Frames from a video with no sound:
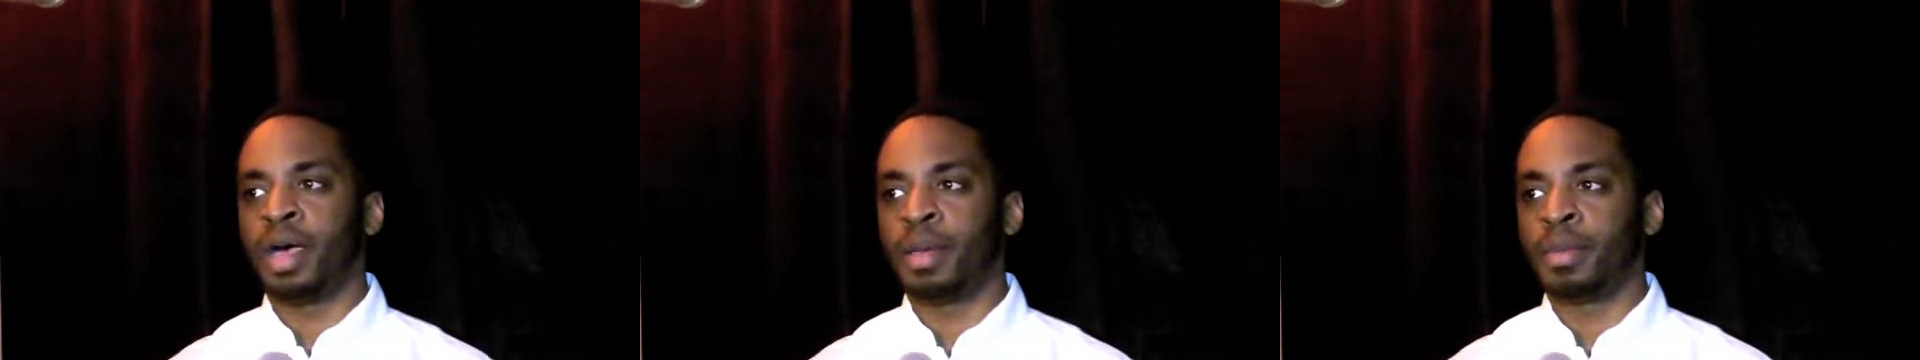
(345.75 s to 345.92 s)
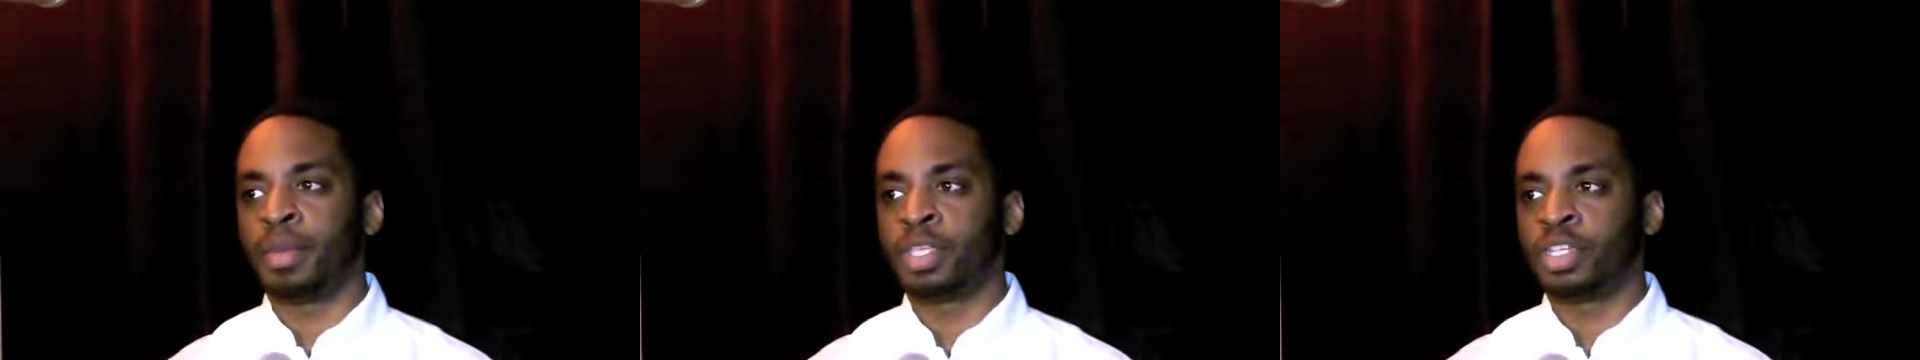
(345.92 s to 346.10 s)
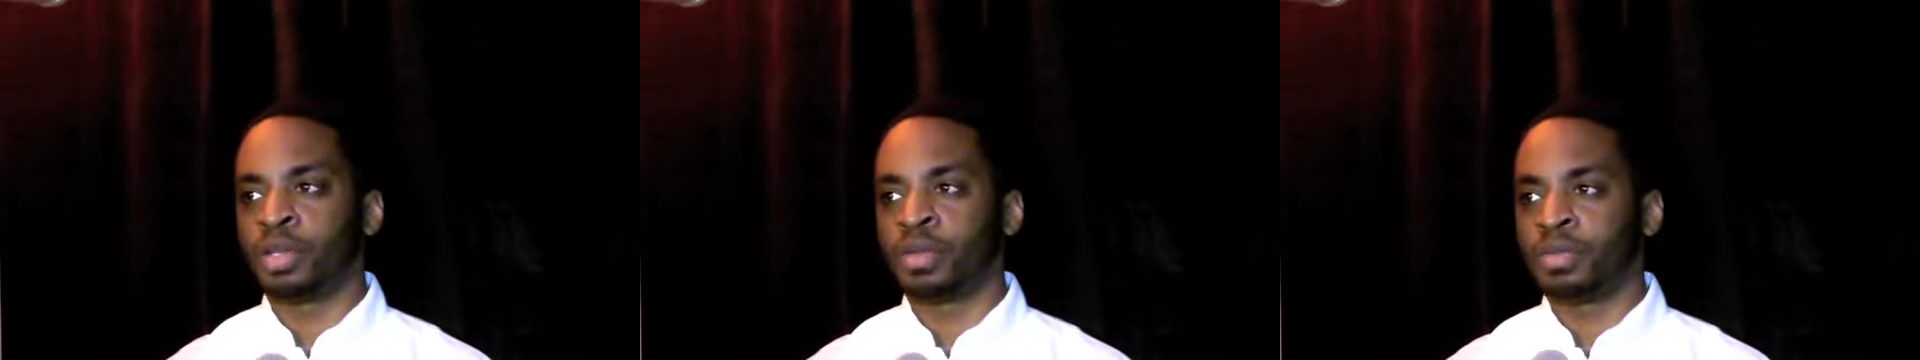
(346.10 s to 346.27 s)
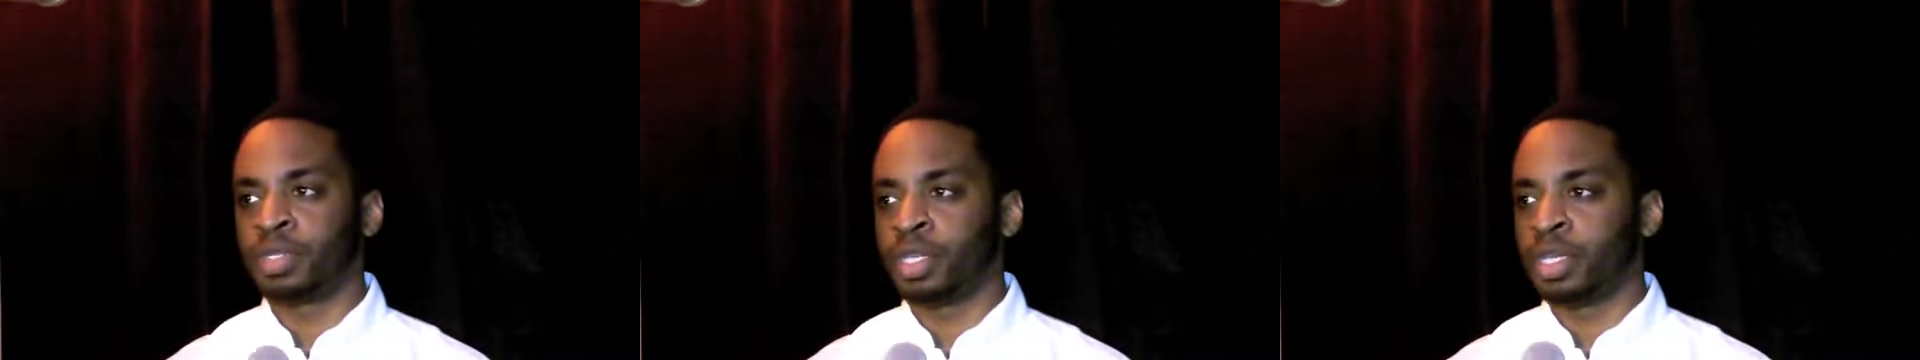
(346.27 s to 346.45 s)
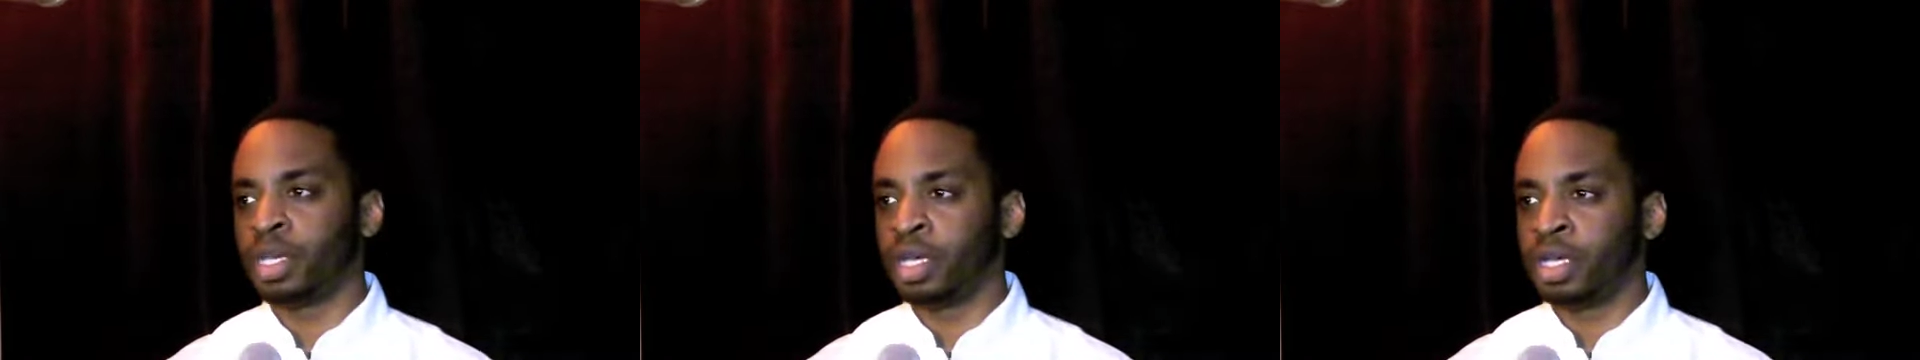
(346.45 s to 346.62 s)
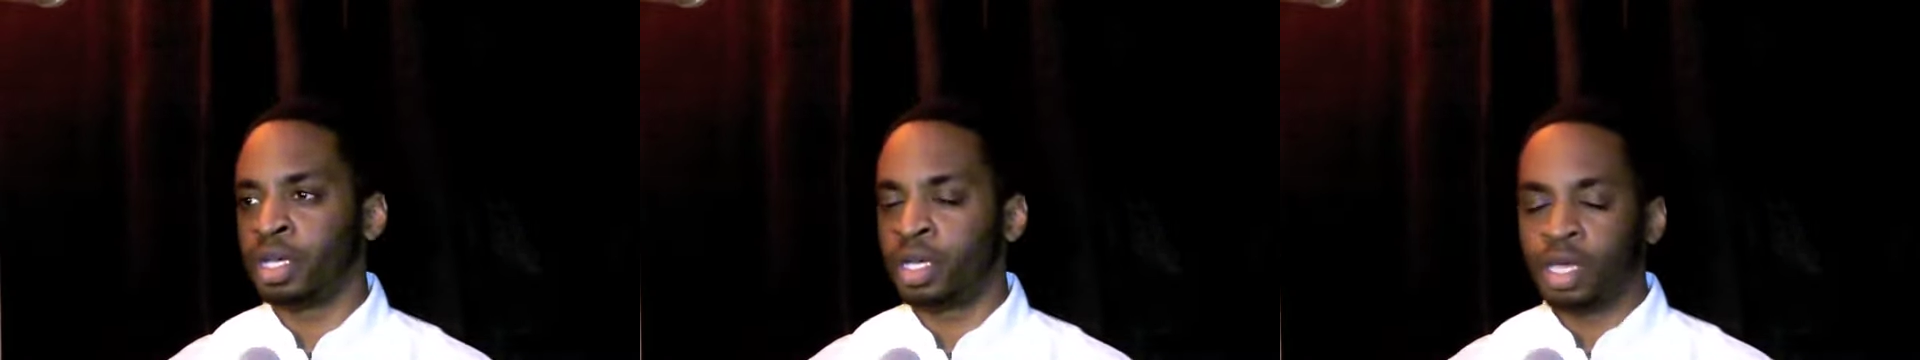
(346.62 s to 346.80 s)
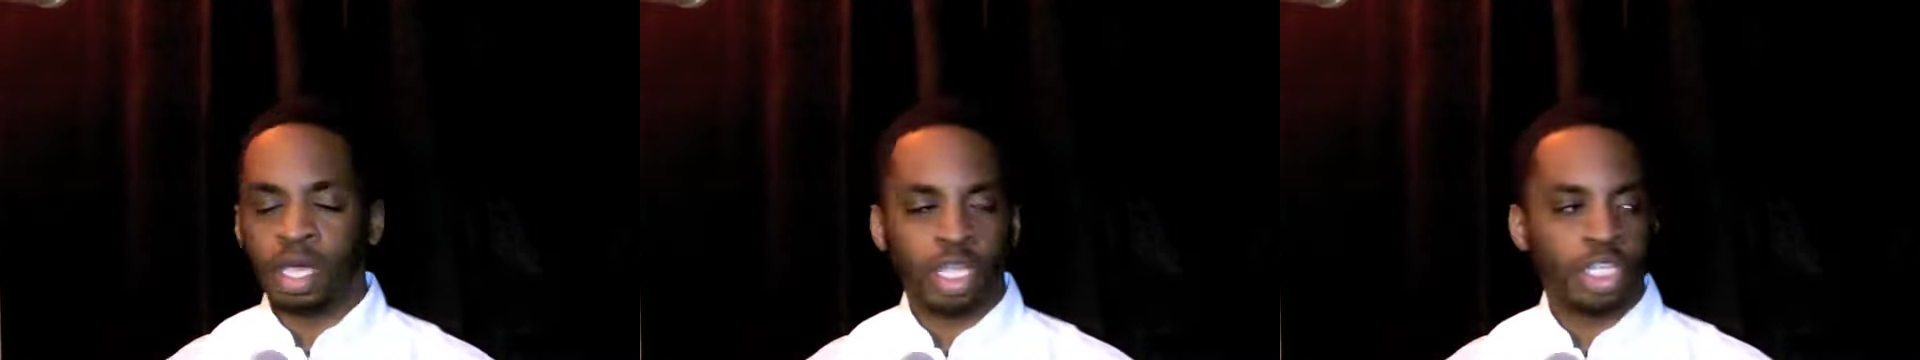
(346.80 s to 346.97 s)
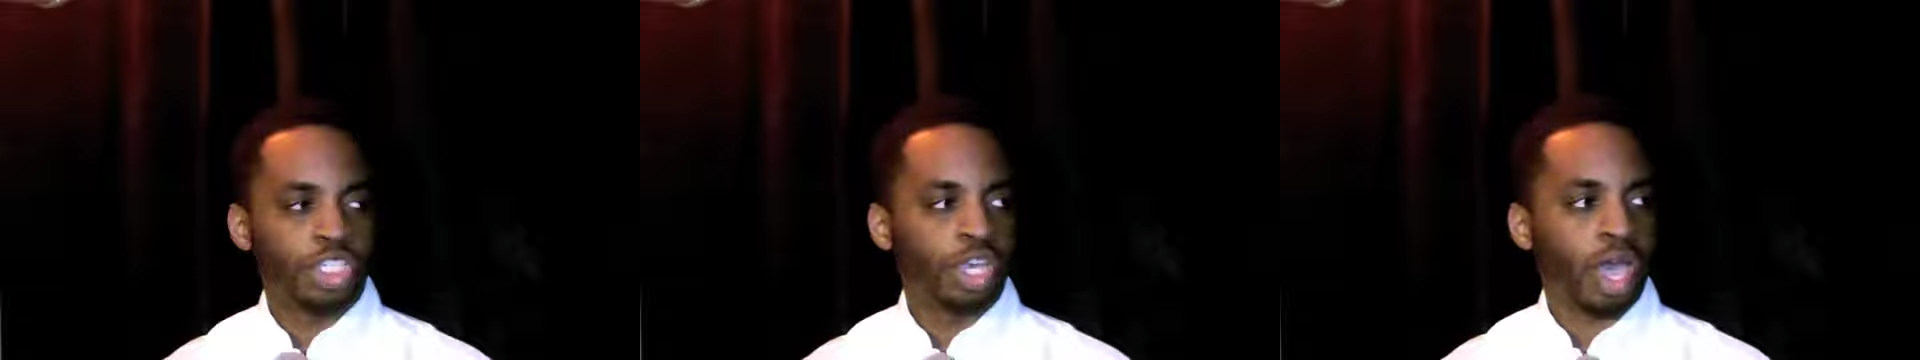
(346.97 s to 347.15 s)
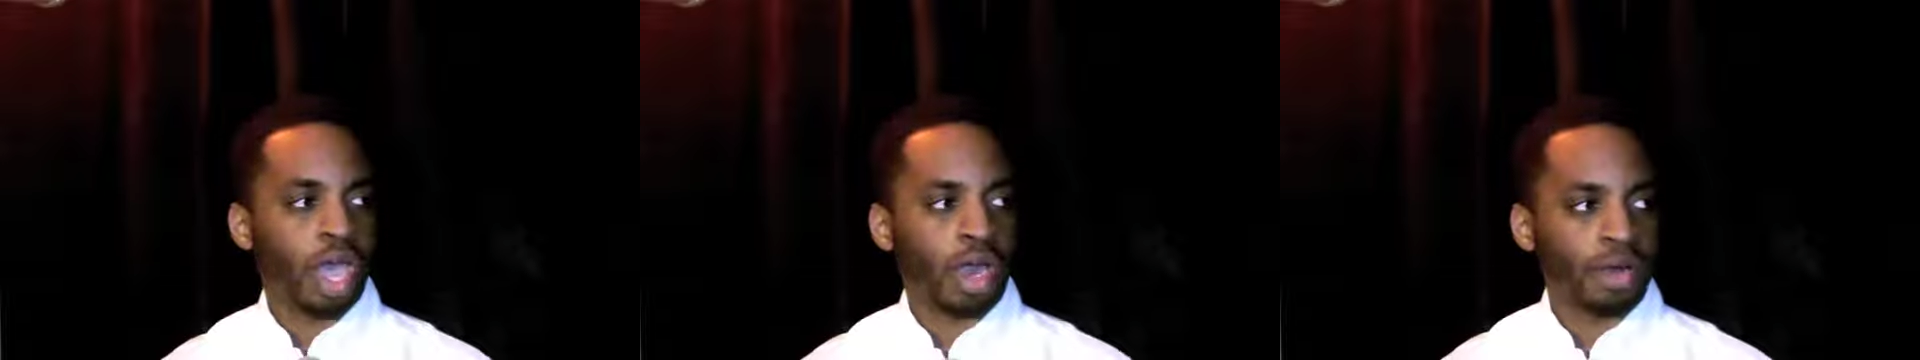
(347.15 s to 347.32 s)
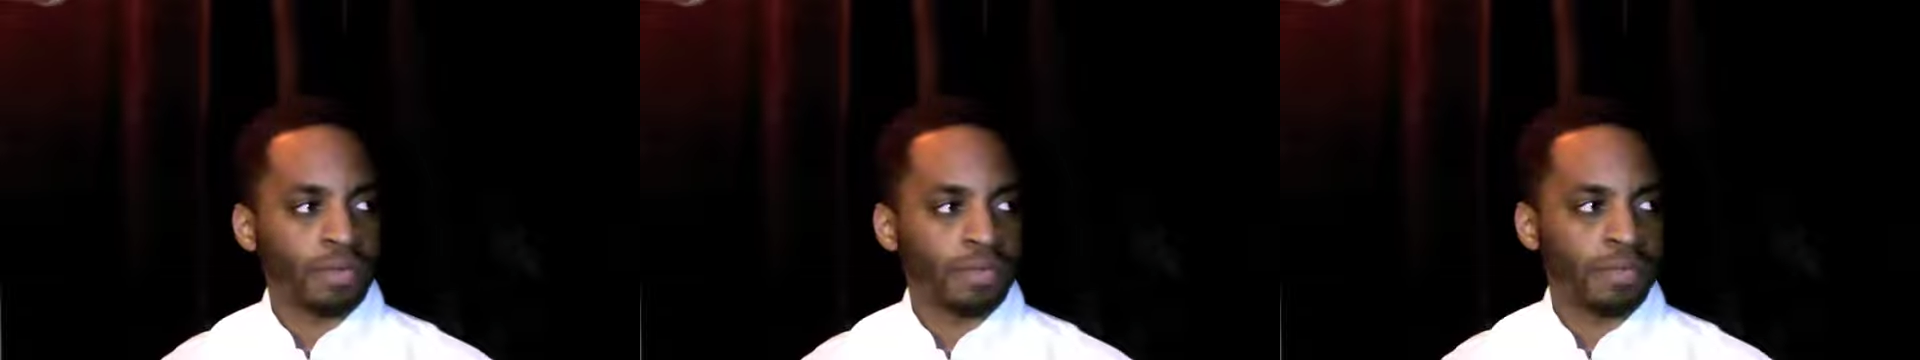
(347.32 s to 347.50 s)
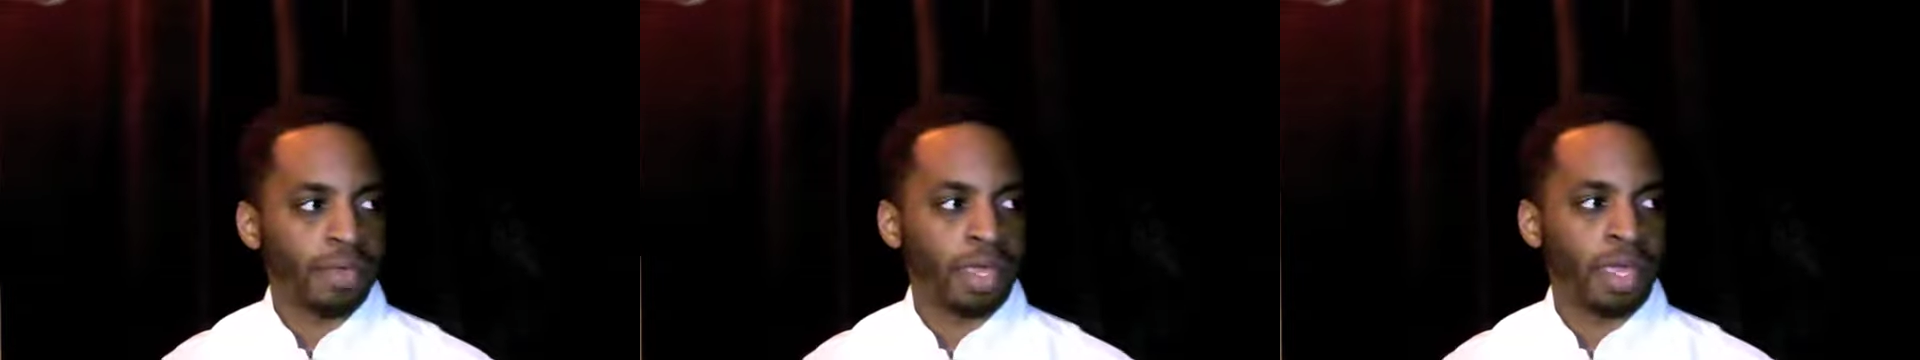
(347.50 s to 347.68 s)
in terms of
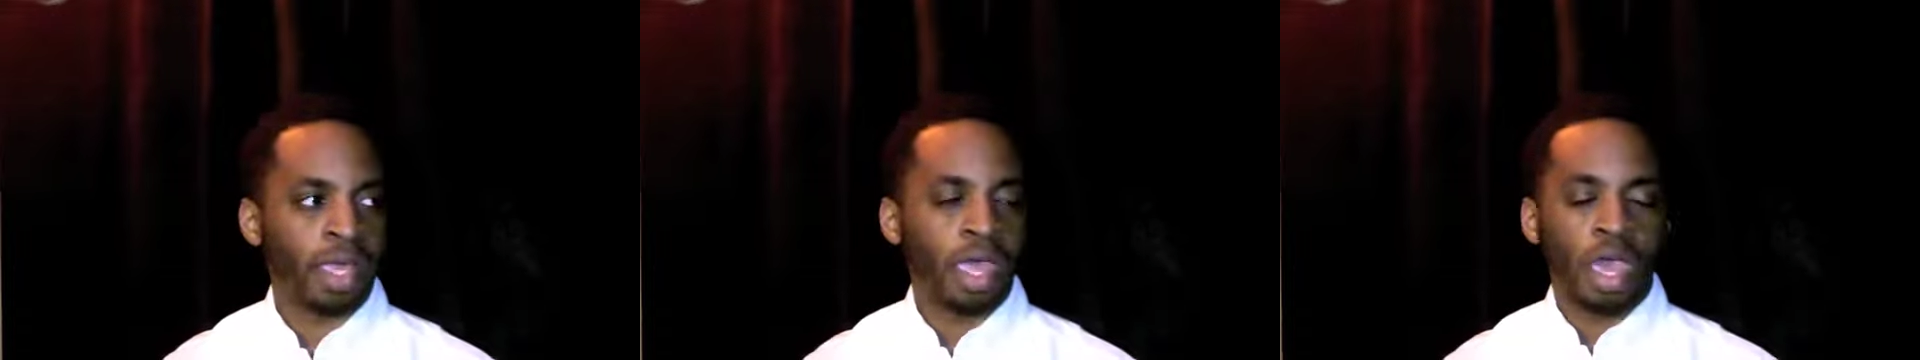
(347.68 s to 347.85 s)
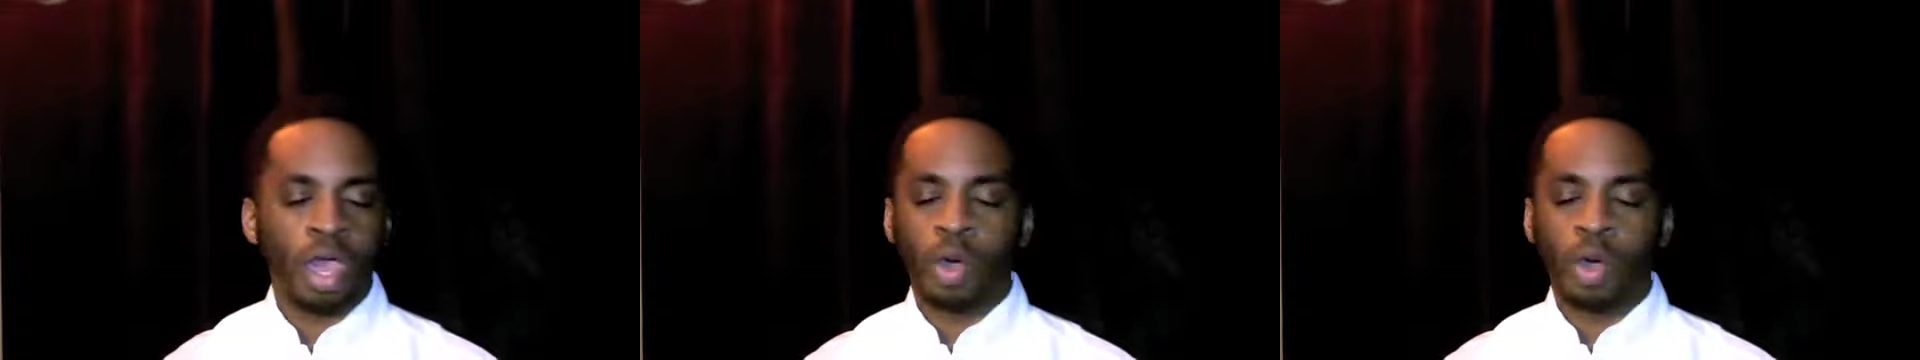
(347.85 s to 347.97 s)
geography,